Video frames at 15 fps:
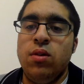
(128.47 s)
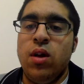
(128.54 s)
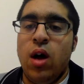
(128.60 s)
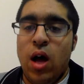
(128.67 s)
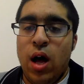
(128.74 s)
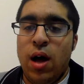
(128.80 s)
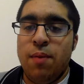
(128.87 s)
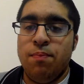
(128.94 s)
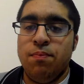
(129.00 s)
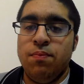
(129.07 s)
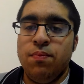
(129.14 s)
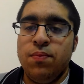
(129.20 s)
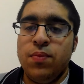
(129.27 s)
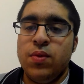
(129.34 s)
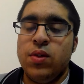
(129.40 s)

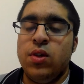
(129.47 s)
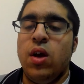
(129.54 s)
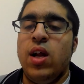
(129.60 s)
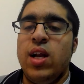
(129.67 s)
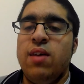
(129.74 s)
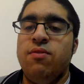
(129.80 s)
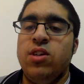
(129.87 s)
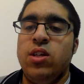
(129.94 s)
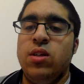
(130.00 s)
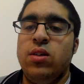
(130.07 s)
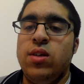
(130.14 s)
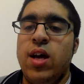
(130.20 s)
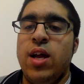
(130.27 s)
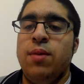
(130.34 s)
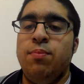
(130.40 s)
so
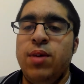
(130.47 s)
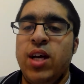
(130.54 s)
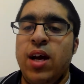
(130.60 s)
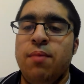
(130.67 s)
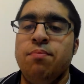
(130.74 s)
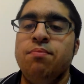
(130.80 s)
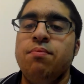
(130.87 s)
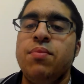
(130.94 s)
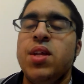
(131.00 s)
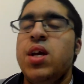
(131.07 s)
11:10 p.m.